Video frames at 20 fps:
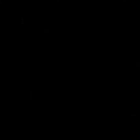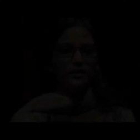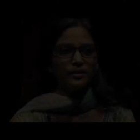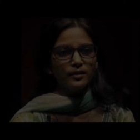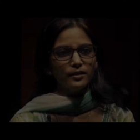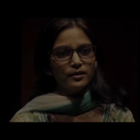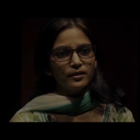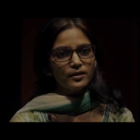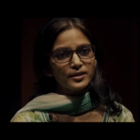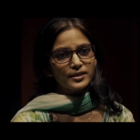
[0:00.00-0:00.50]

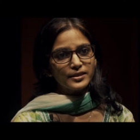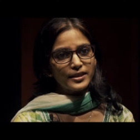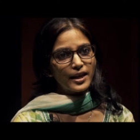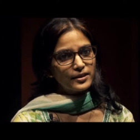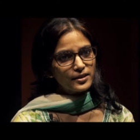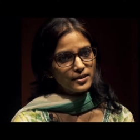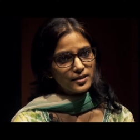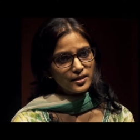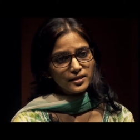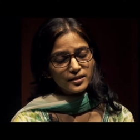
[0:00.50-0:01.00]
The
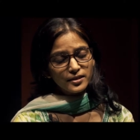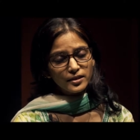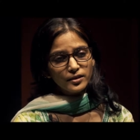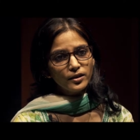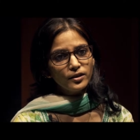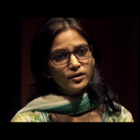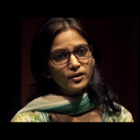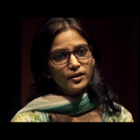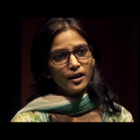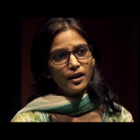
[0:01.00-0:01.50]
statistics in
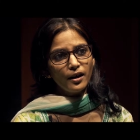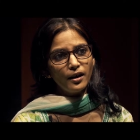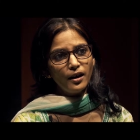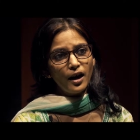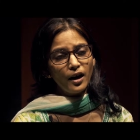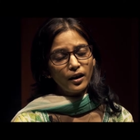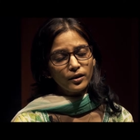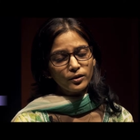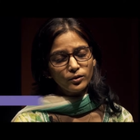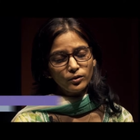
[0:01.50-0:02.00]
India
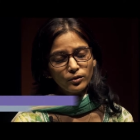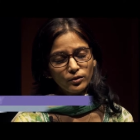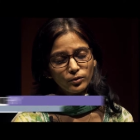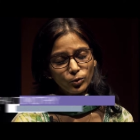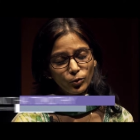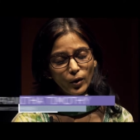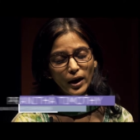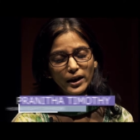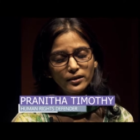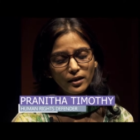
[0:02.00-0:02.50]
are
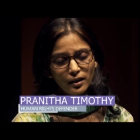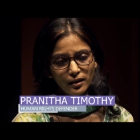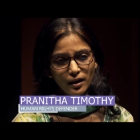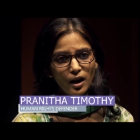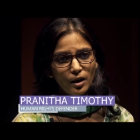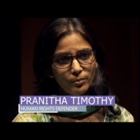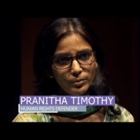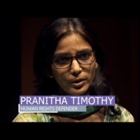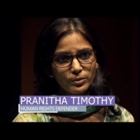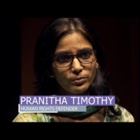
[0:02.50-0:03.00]
quite
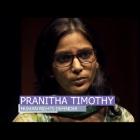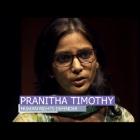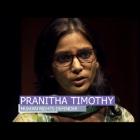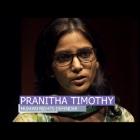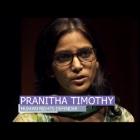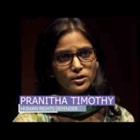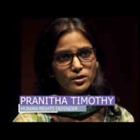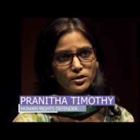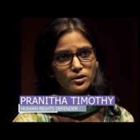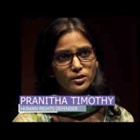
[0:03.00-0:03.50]
alarming
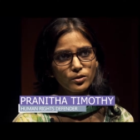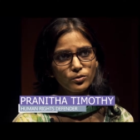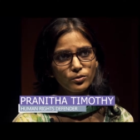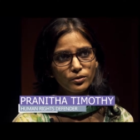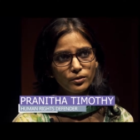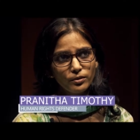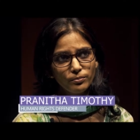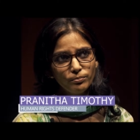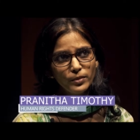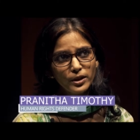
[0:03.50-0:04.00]
because the
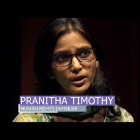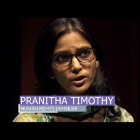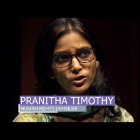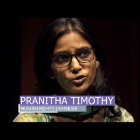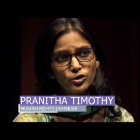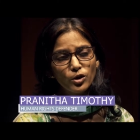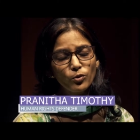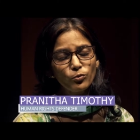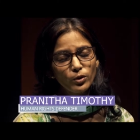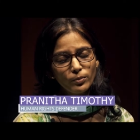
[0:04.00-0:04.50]

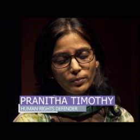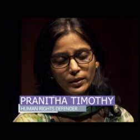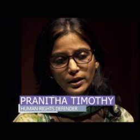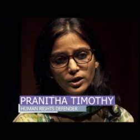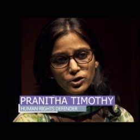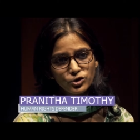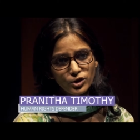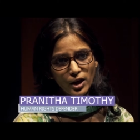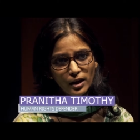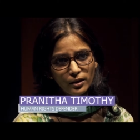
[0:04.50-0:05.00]
Ministry of Women
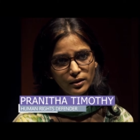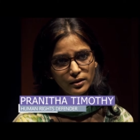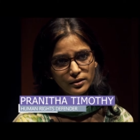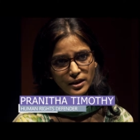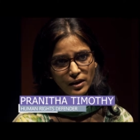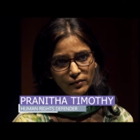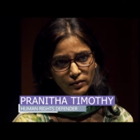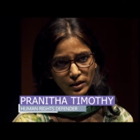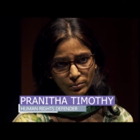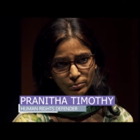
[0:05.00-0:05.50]
and Child
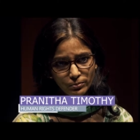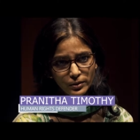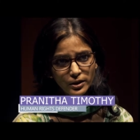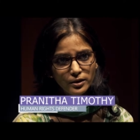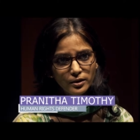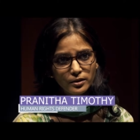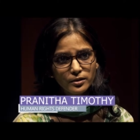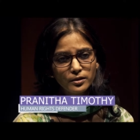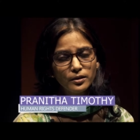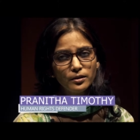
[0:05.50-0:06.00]
Development
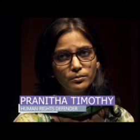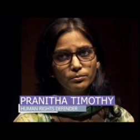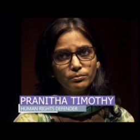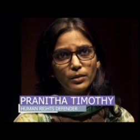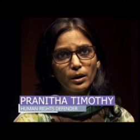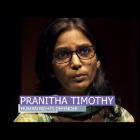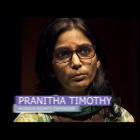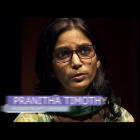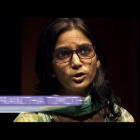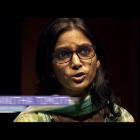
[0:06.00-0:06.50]

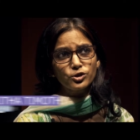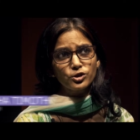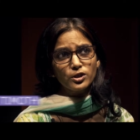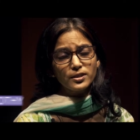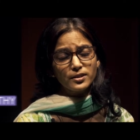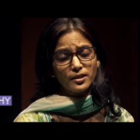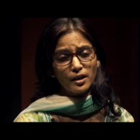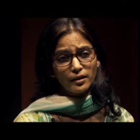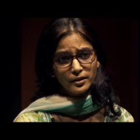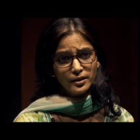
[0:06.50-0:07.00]
published a
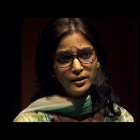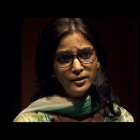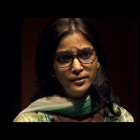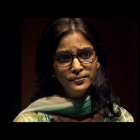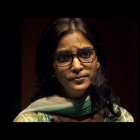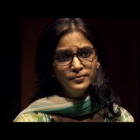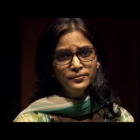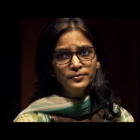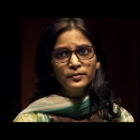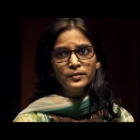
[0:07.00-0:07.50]
study.
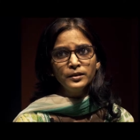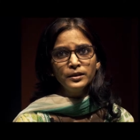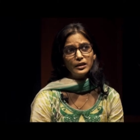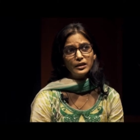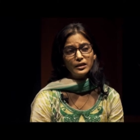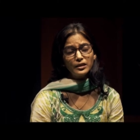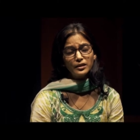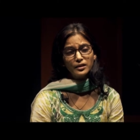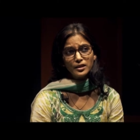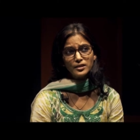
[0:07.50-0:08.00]

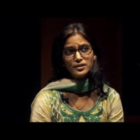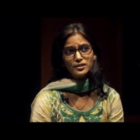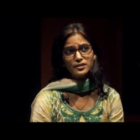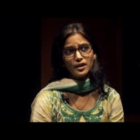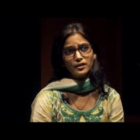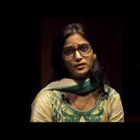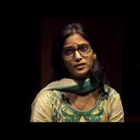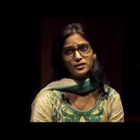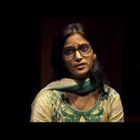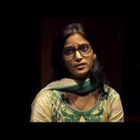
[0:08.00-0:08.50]
This
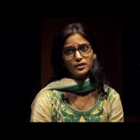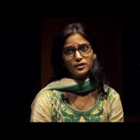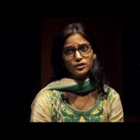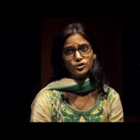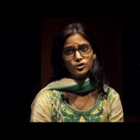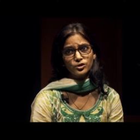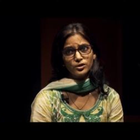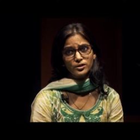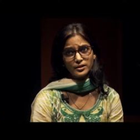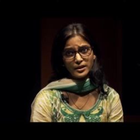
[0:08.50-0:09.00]
statistic
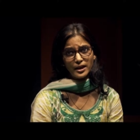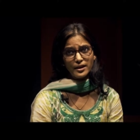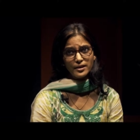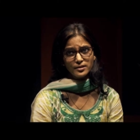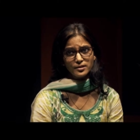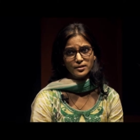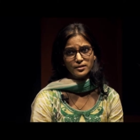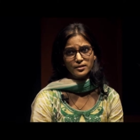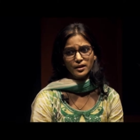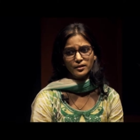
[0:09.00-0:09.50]

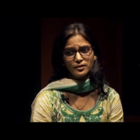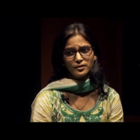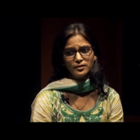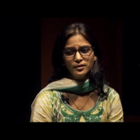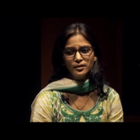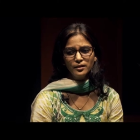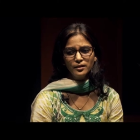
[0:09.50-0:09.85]
says that